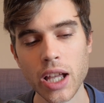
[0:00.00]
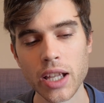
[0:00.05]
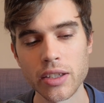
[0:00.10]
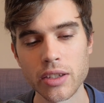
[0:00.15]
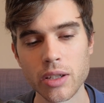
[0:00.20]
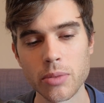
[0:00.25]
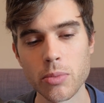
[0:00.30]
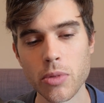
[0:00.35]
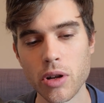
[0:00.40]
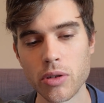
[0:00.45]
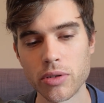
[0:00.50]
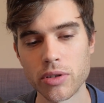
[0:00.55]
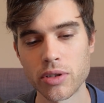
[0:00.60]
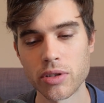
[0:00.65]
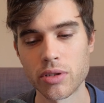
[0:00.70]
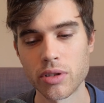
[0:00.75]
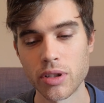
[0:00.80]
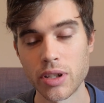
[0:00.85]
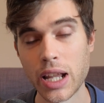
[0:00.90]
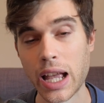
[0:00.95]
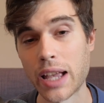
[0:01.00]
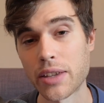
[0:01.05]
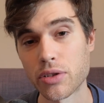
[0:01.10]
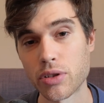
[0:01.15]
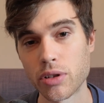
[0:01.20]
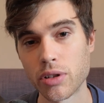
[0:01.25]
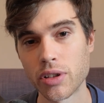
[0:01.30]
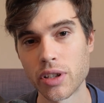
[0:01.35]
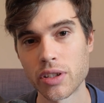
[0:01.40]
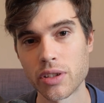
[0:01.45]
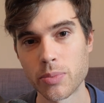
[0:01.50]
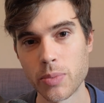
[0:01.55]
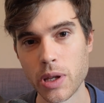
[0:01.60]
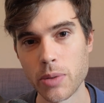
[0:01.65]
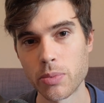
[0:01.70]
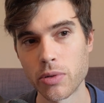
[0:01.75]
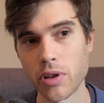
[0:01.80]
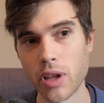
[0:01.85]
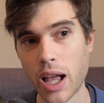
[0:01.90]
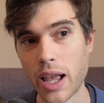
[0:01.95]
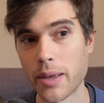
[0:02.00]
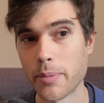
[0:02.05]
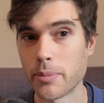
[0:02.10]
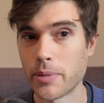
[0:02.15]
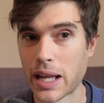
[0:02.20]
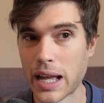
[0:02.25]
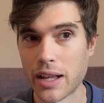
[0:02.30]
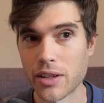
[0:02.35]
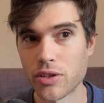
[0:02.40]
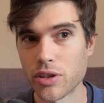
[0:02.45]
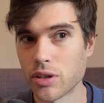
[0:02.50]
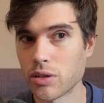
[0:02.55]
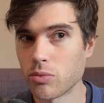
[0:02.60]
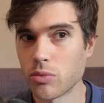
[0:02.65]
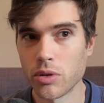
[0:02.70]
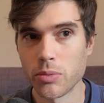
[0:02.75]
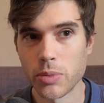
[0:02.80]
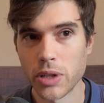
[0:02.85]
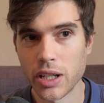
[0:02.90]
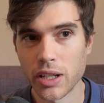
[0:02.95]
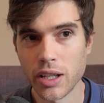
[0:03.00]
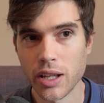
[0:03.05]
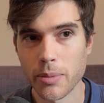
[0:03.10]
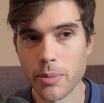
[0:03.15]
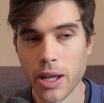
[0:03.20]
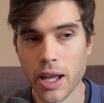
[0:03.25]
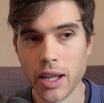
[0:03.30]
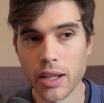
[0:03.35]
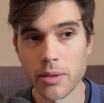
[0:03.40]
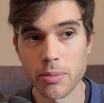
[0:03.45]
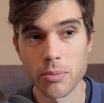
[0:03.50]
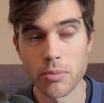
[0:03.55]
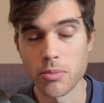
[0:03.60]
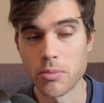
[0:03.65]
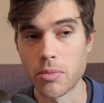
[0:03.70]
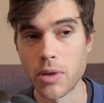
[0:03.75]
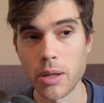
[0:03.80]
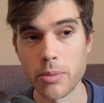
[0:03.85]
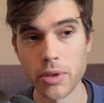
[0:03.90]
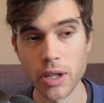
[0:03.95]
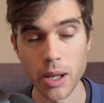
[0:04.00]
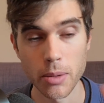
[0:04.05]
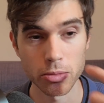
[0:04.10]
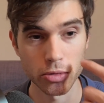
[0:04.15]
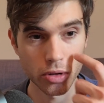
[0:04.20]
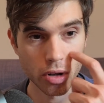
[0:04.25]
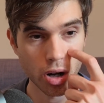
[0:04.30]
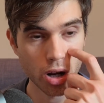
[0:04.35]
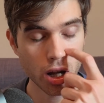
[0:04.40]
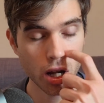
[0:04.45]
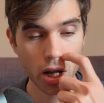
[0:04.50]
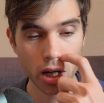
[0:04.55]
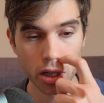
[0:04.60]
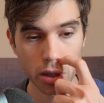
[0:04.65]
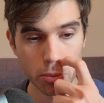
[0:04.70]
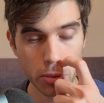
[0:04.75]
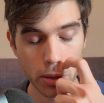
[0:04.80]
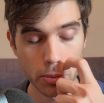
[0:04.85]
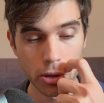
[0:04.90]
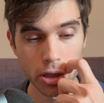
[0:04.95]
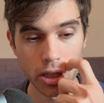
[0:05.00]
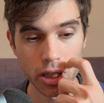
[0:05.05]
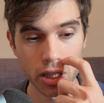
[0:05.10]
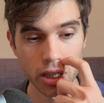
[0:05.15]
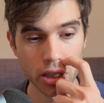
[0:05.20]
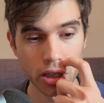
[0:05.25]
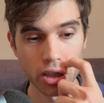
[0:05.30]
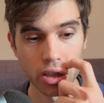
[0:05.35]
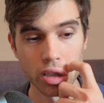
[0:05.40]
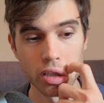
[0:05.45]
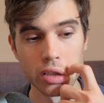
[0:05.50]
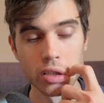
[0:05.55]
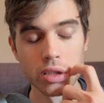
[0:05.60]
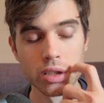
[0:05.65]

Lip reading: the most nationalist people I imagine would be in Quebec. Maybe I'm wrong. Maybe.